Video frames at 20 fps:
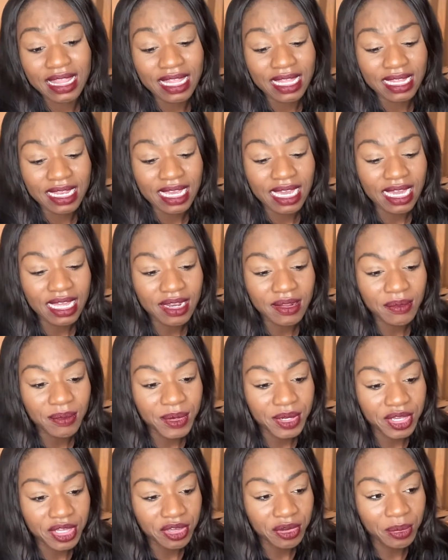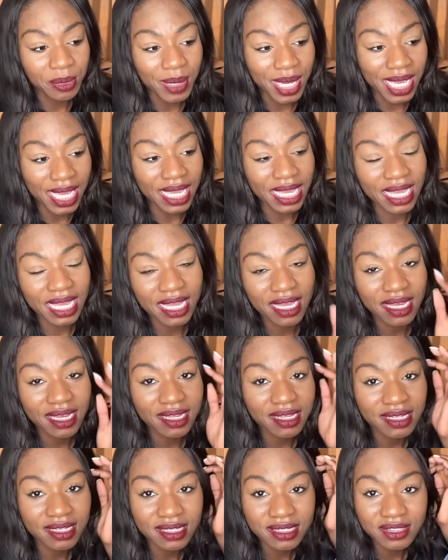then kind of work your way
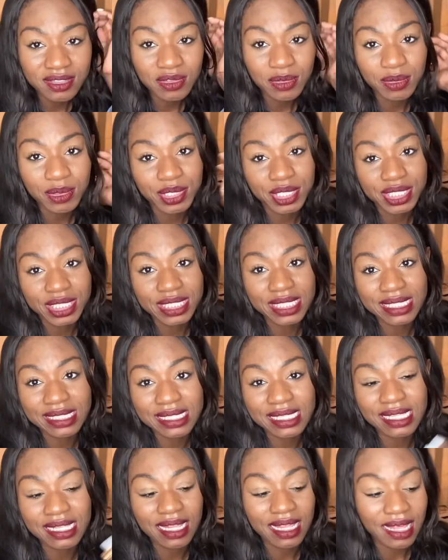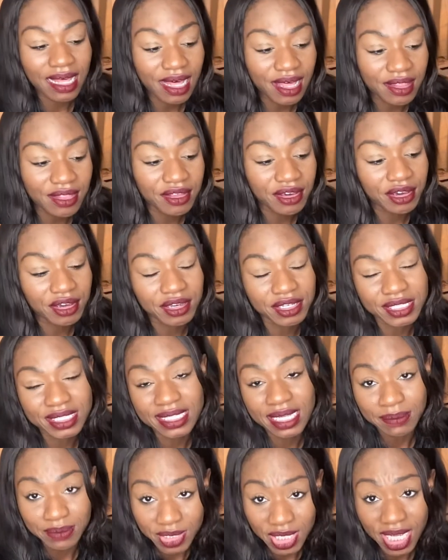towards other
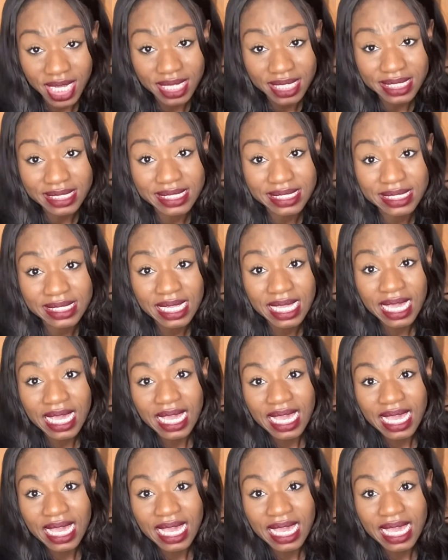subjects.